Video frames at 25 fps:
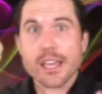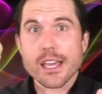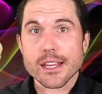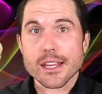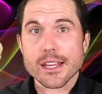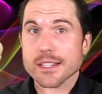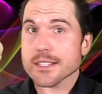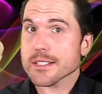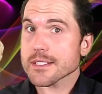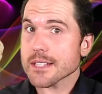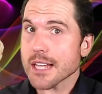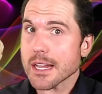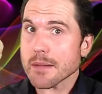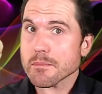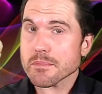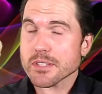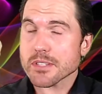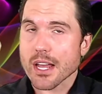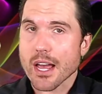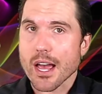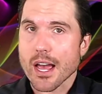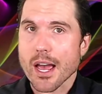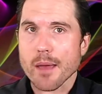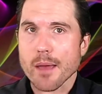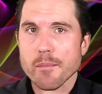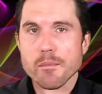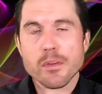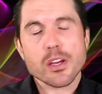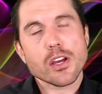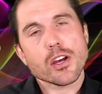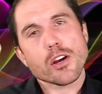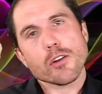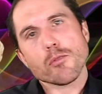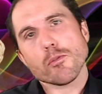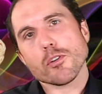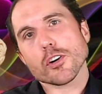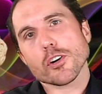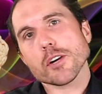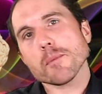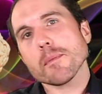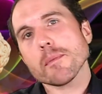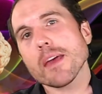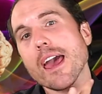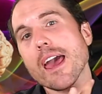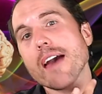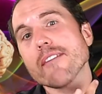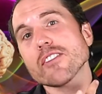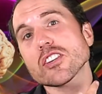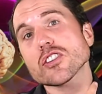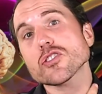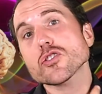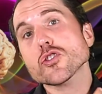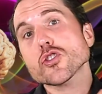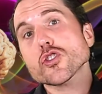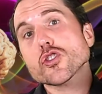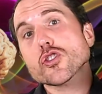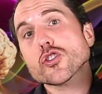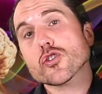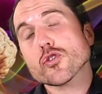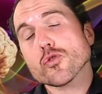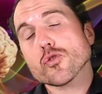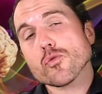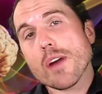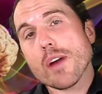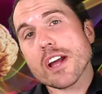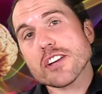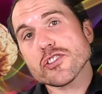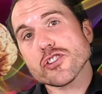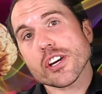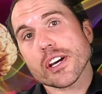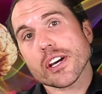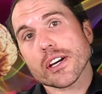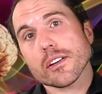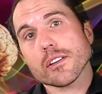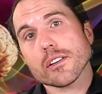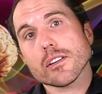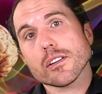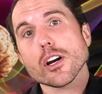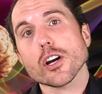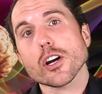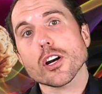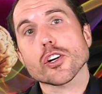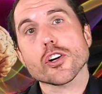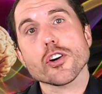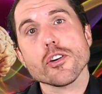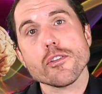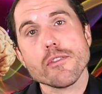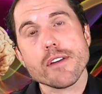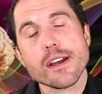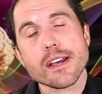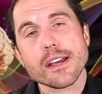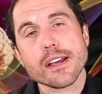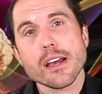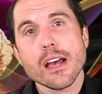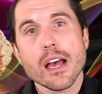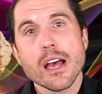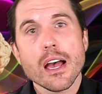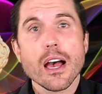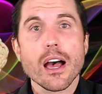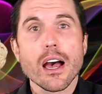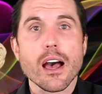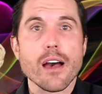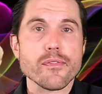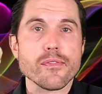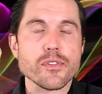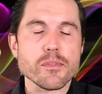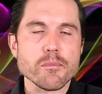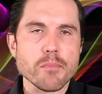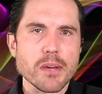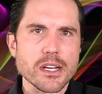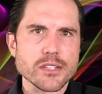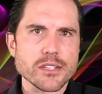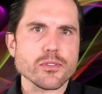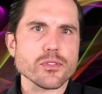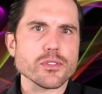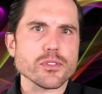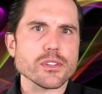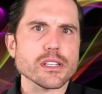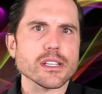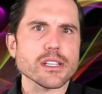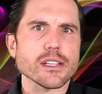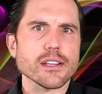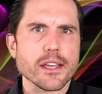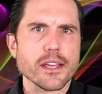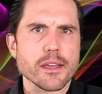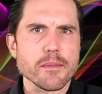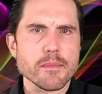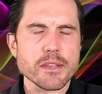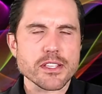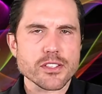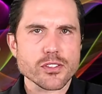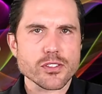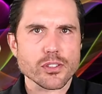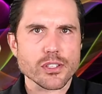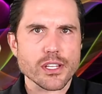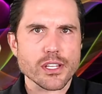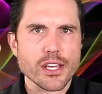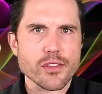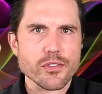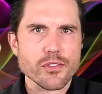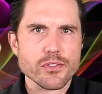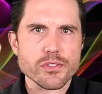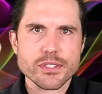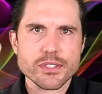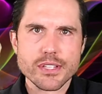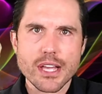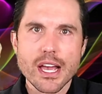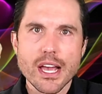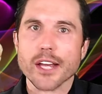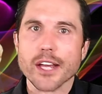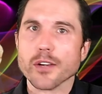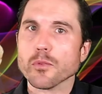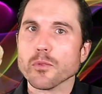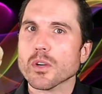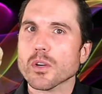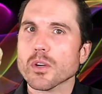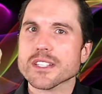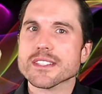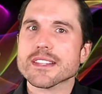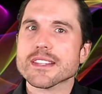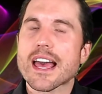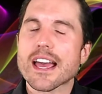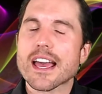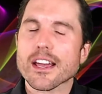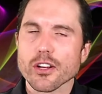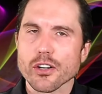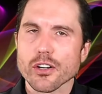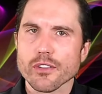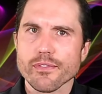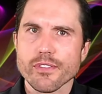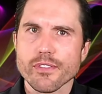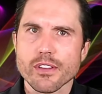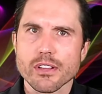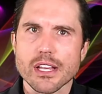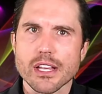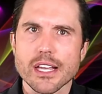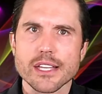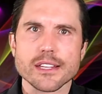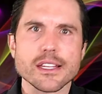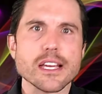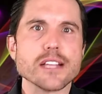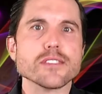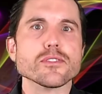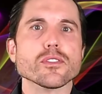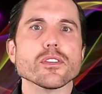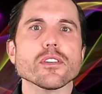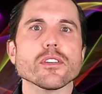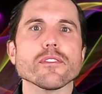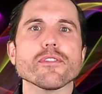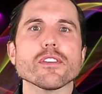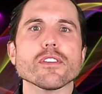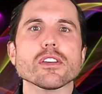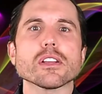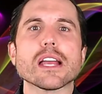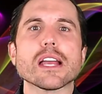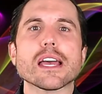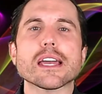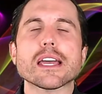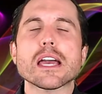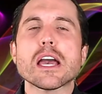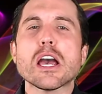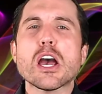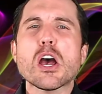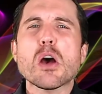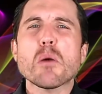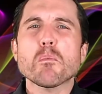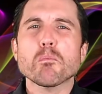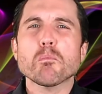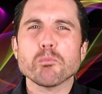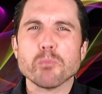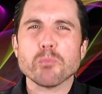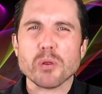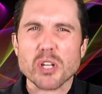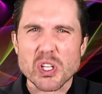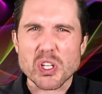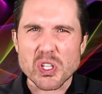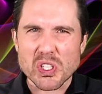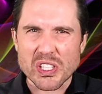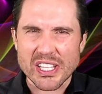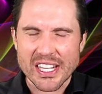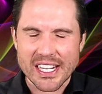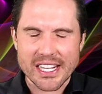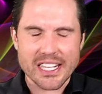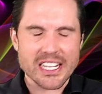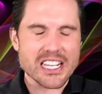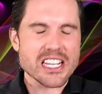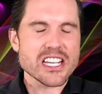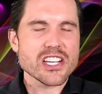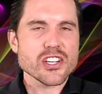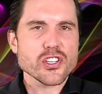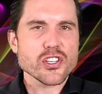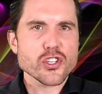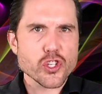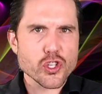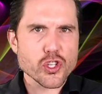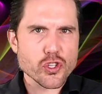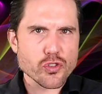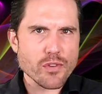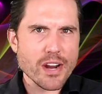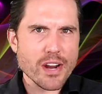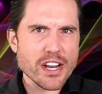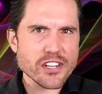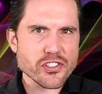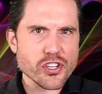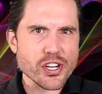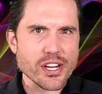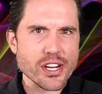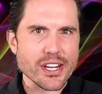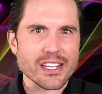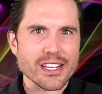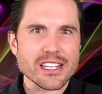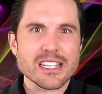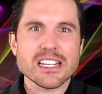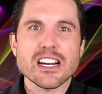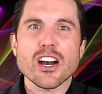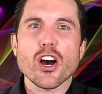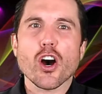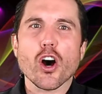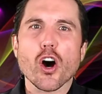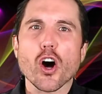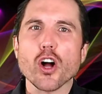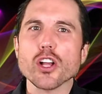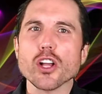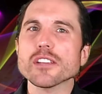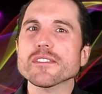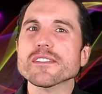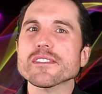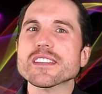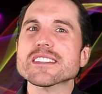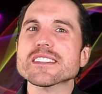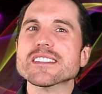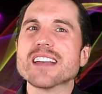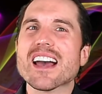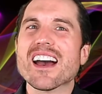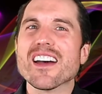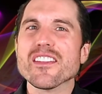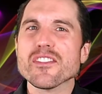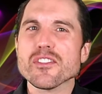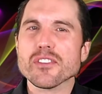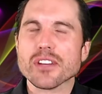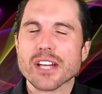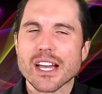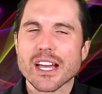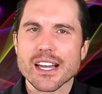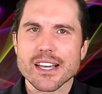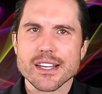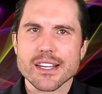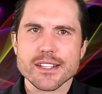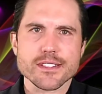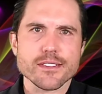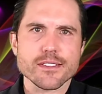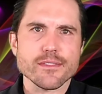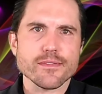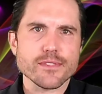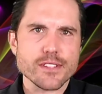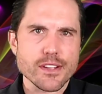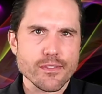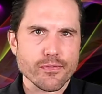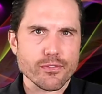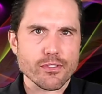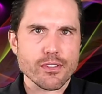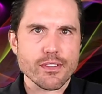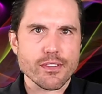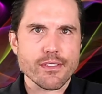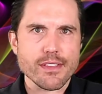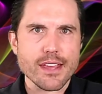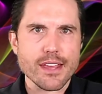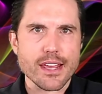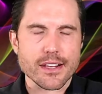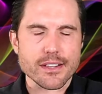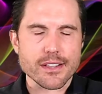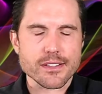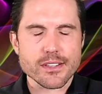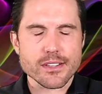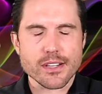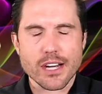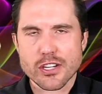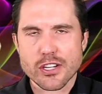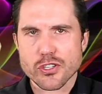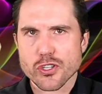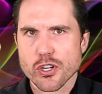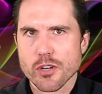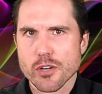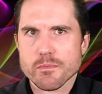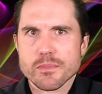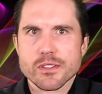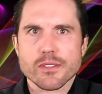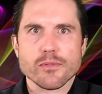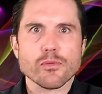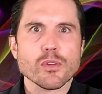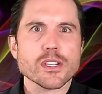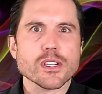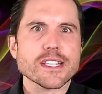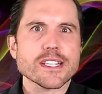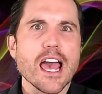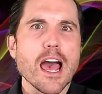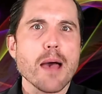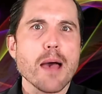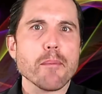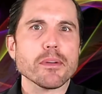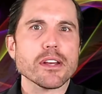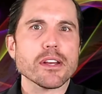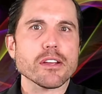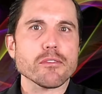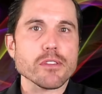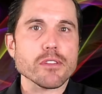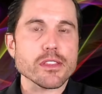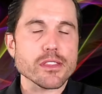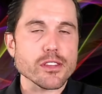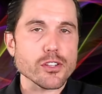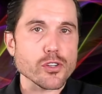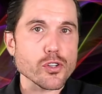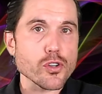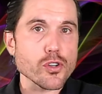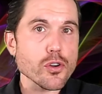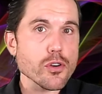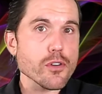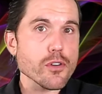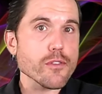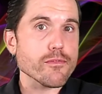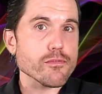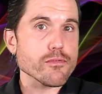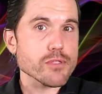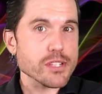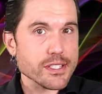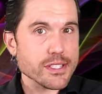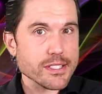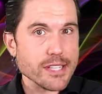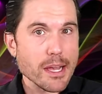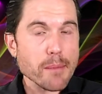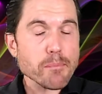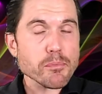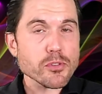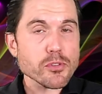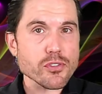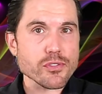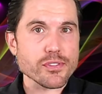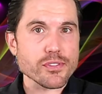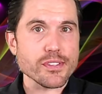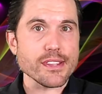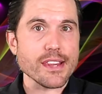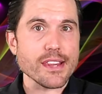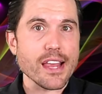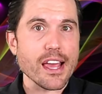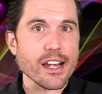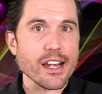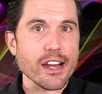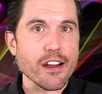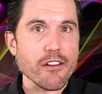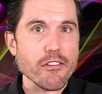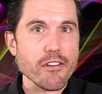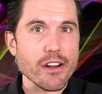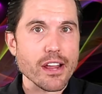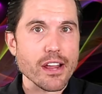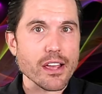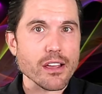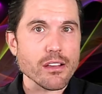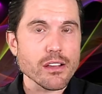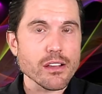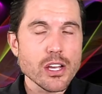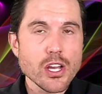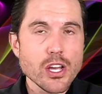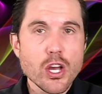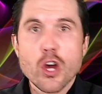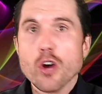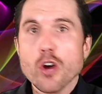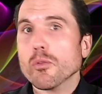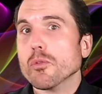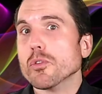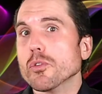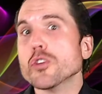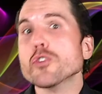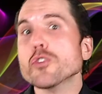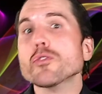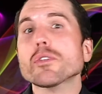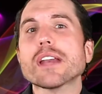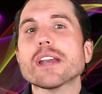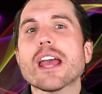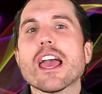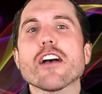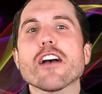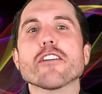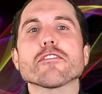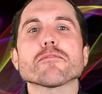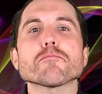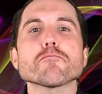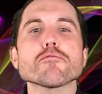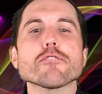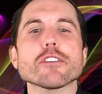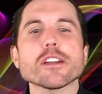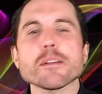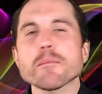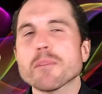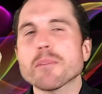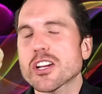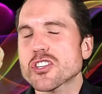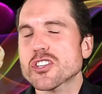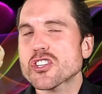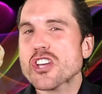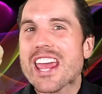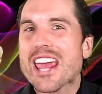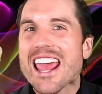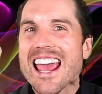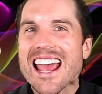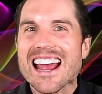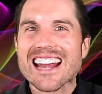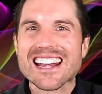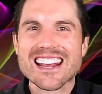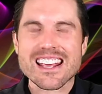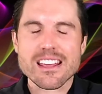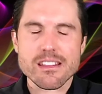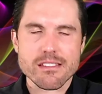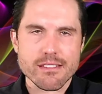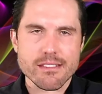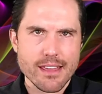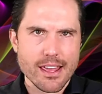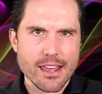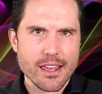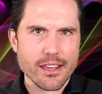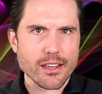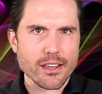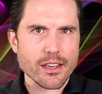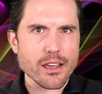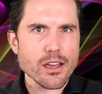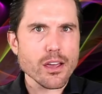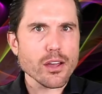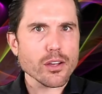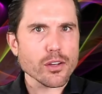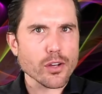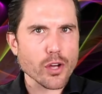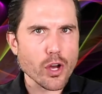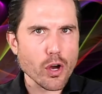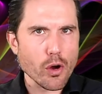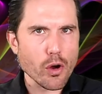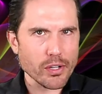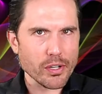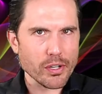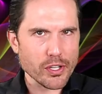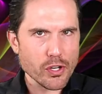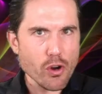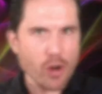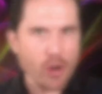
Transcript: the same time, we're going to be having stretching occurring of the muscles and ligaments on the other side. What's that going to feel like? That's going to feel like pulling, stretching, all of these other kinds of different things. And in terms of what's happening with the nerve receptors in that area, well, you can have pretty much anything going on.